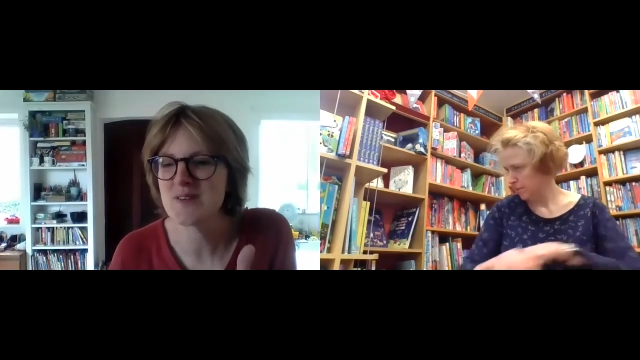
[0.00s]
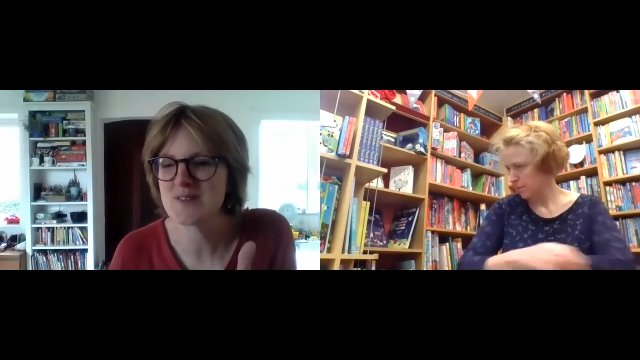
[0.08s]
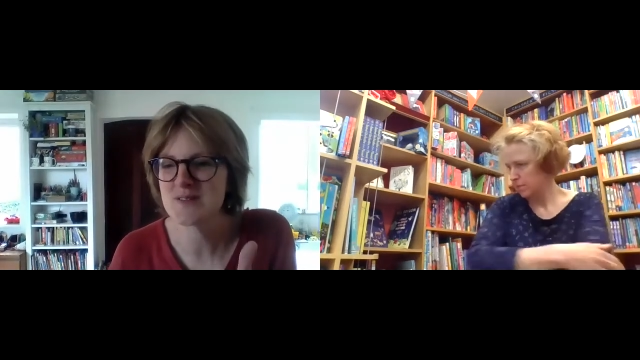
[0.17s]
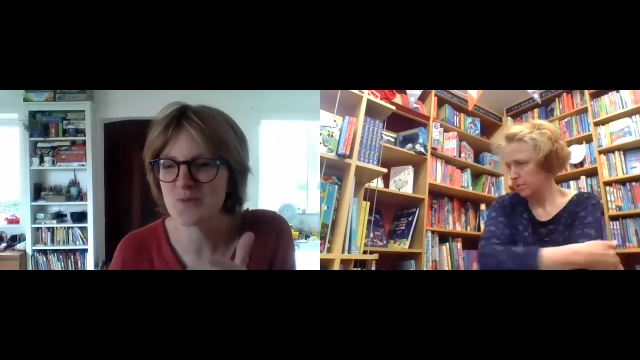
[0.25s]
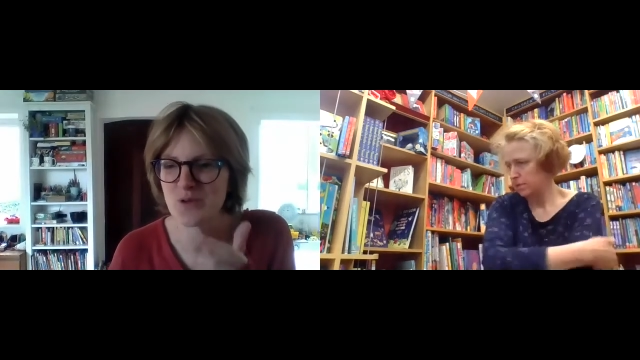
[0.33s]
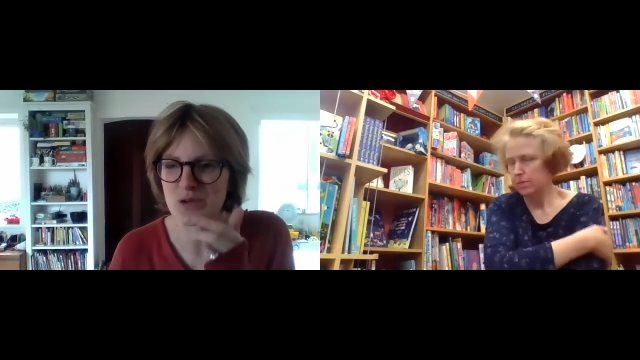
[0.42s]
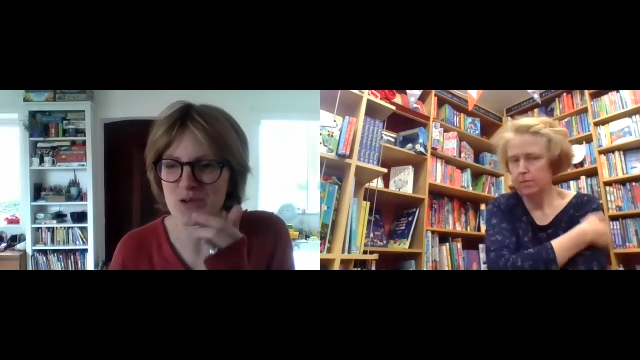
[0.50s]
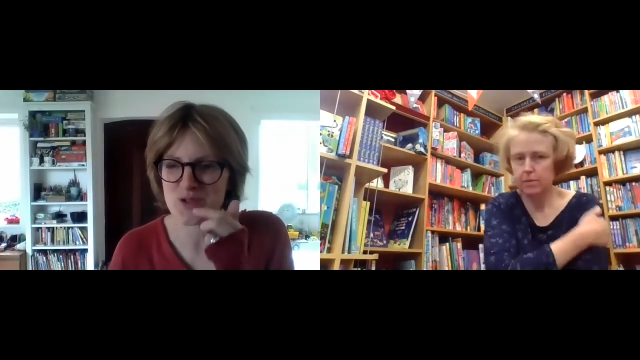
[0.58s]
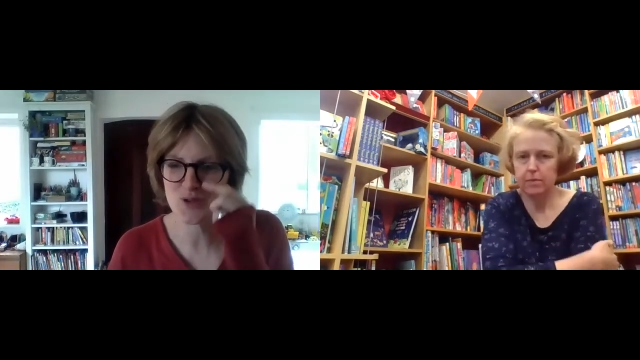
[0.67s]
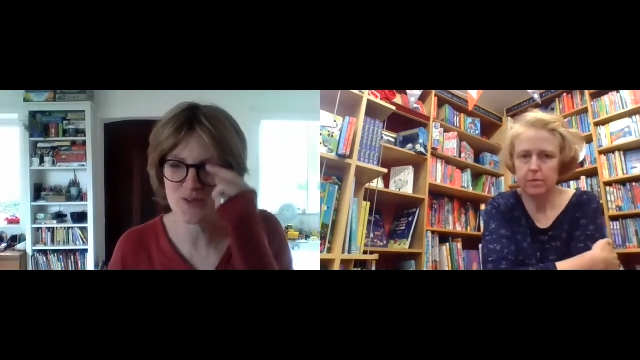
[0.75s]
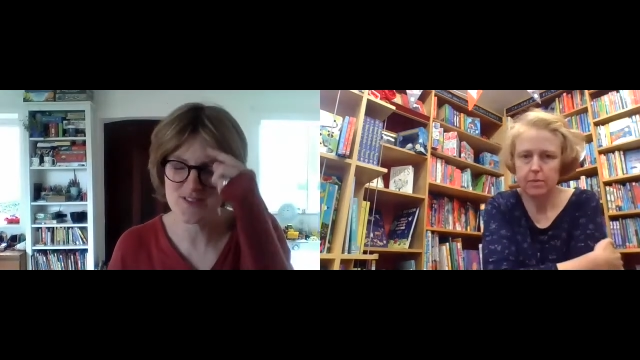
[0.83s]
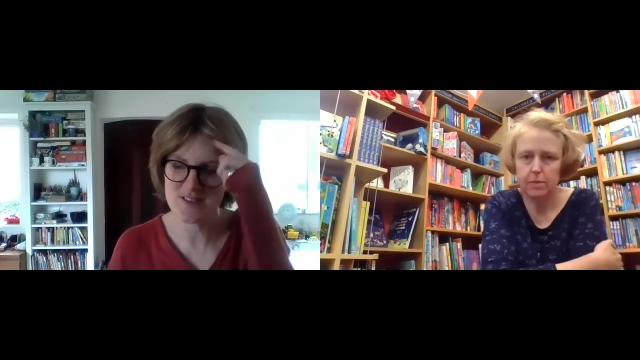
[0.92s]
Speaker 1: some real
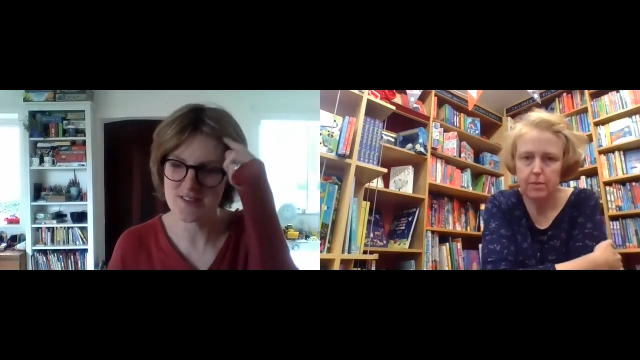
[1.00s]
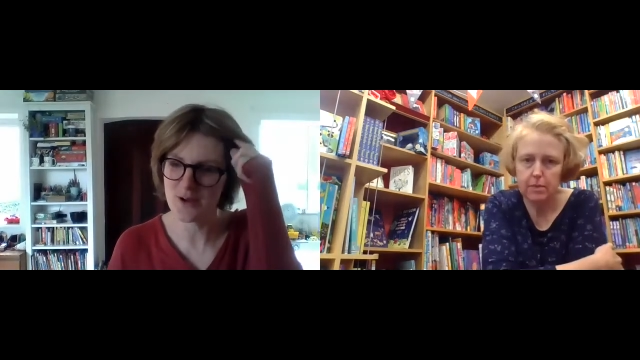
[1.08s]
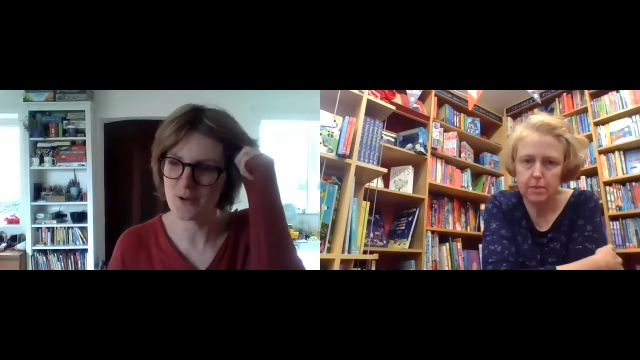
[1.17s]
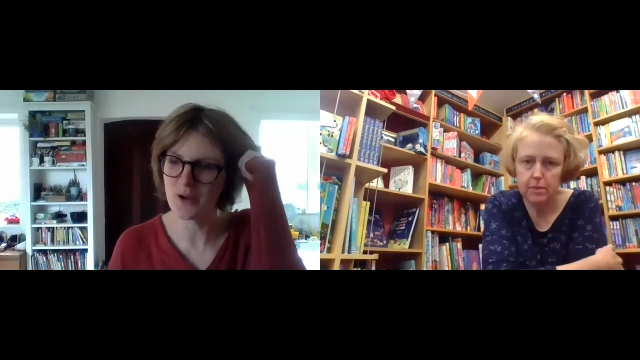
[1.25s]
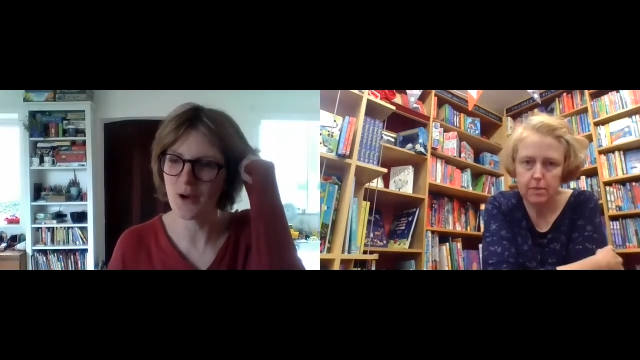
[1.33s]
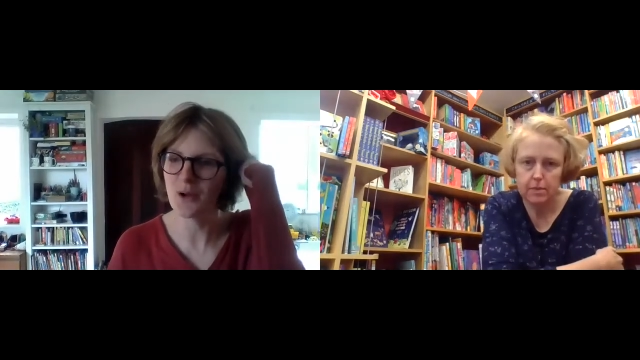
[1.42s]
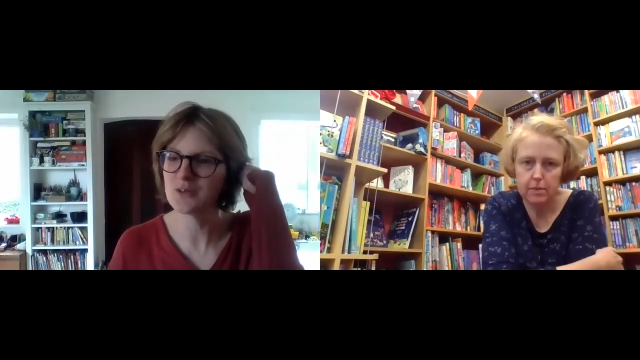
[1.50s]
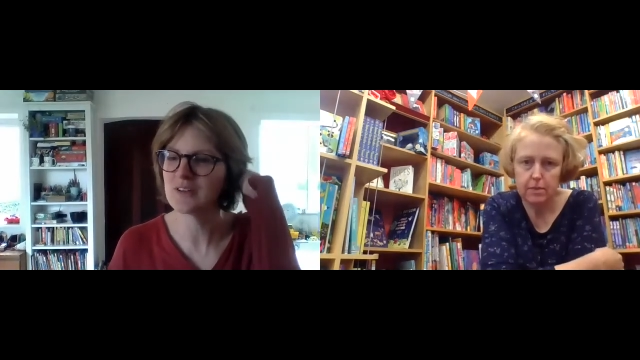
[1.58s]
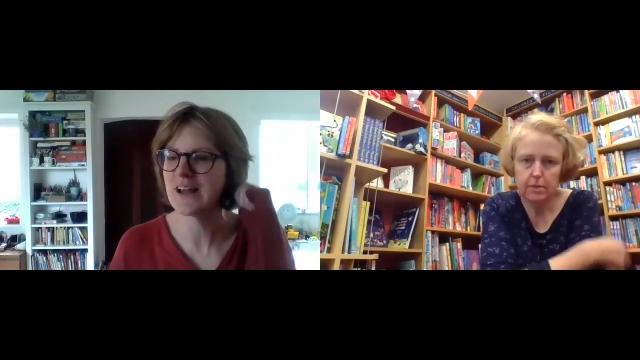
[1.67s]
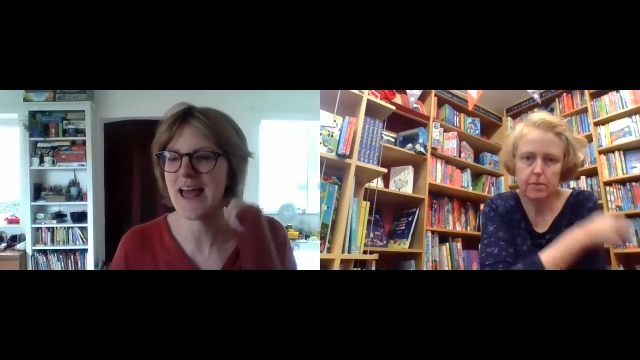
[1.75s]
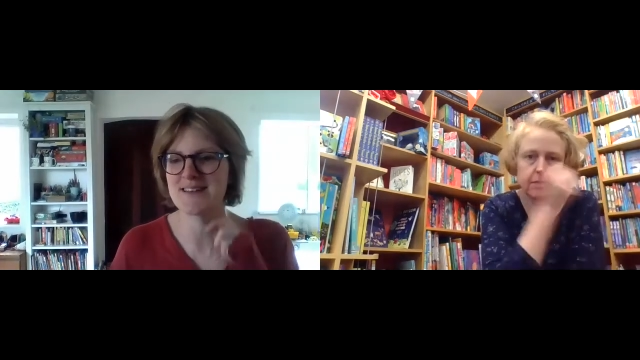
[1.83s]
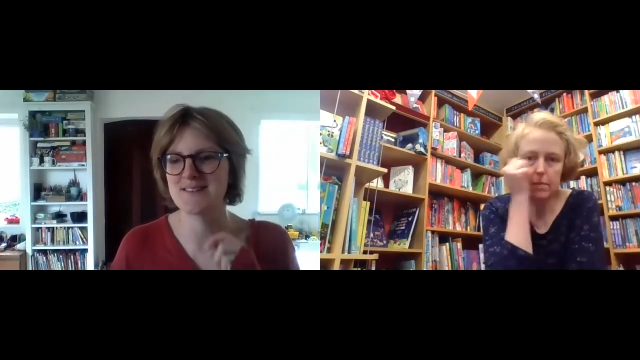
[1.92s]
sort of stone cold
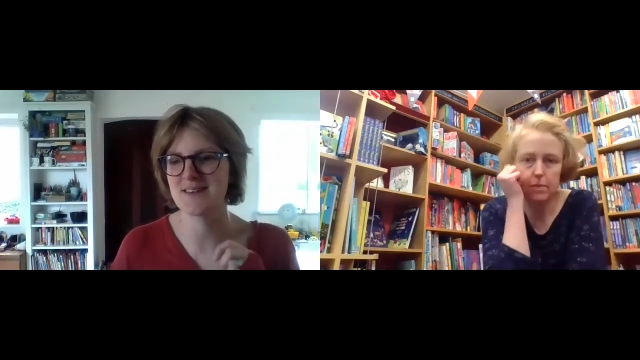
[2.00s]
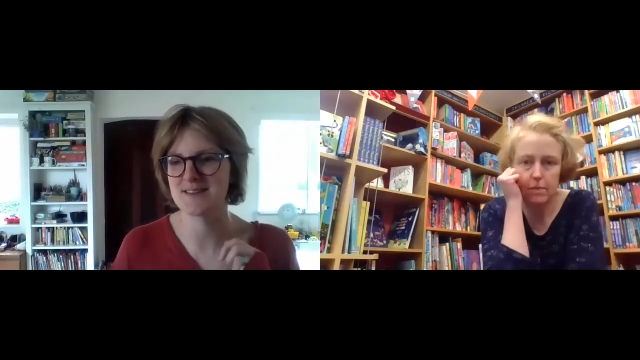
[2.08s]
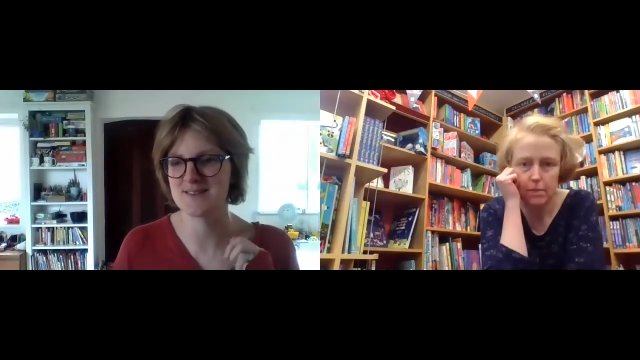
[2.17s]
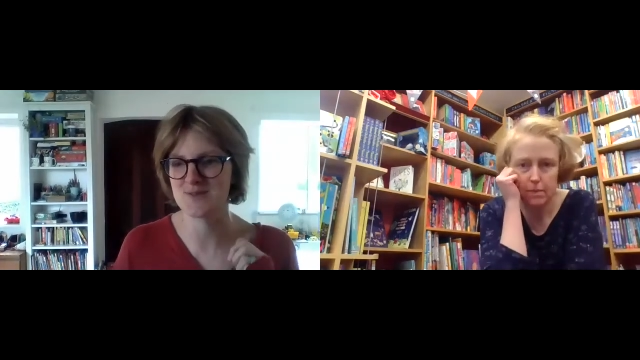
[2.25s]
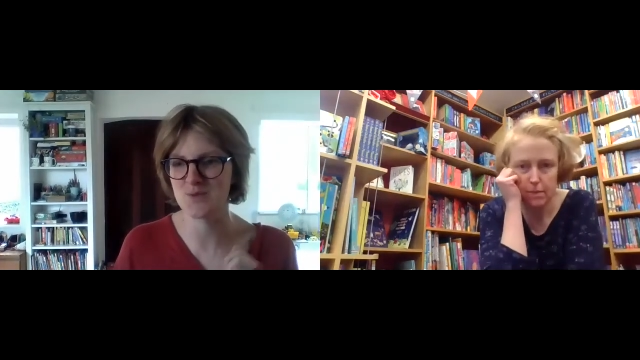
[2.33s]
classics as